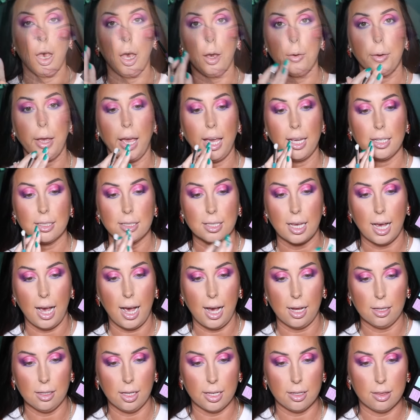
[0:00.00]
Okay, to
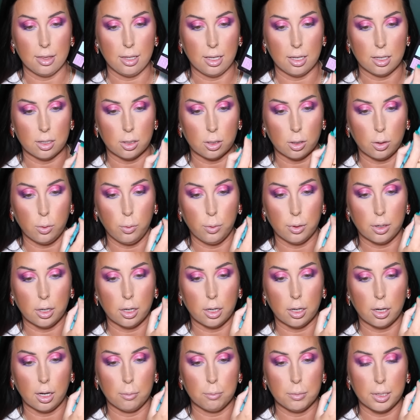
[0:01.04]
highlight the inner
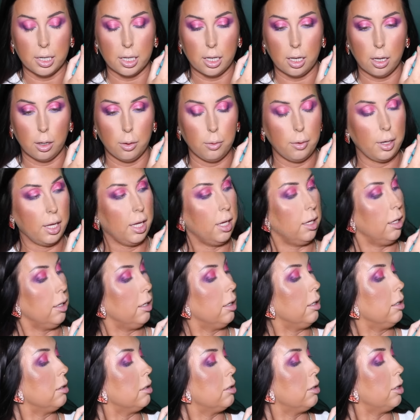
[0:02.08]
corner, I'm going to go
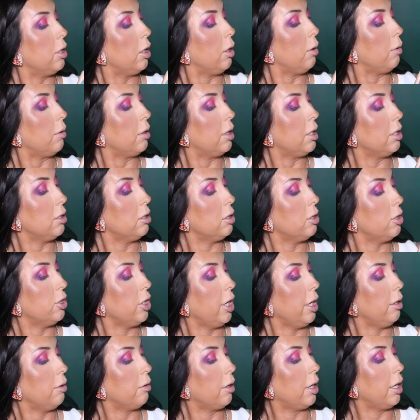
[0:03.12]
in to this
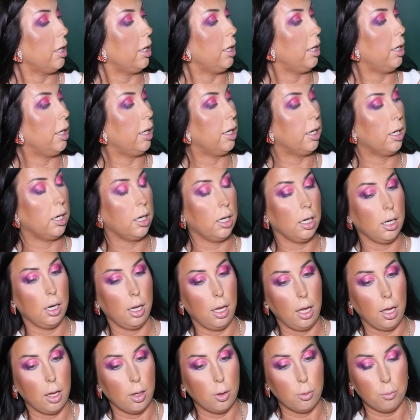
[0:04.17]
shade right here
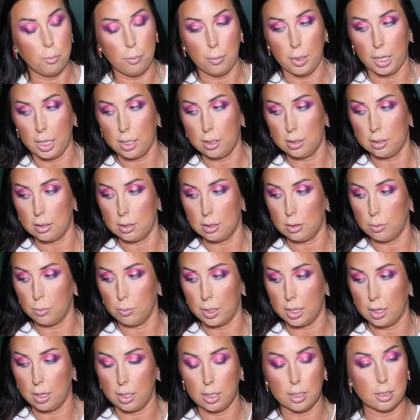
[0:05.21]
mixed
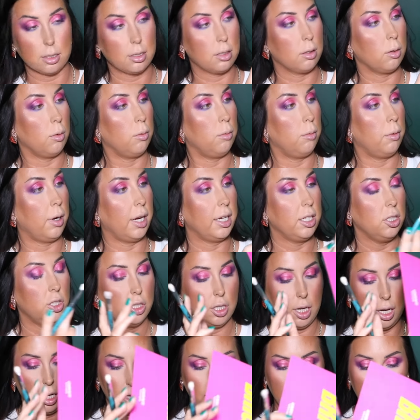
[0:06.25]
with this white
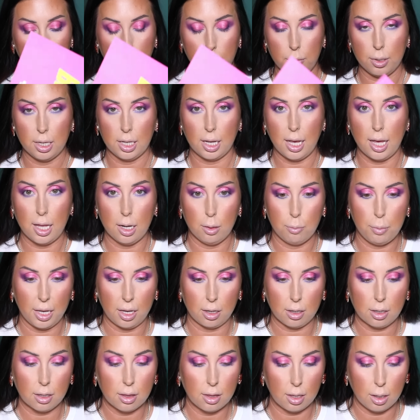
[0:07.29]
shade. I want to kind of
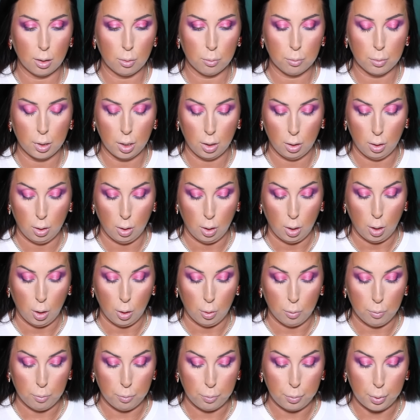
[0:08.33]
pick them
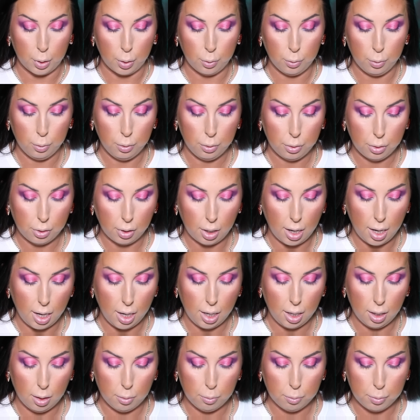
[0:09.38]
both
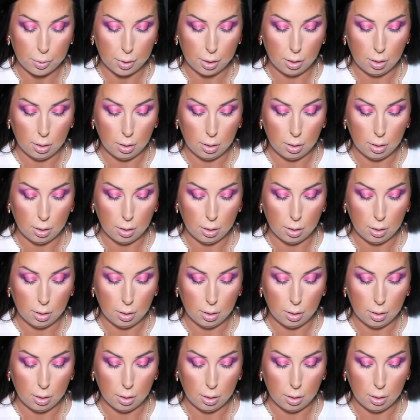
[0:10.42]
up.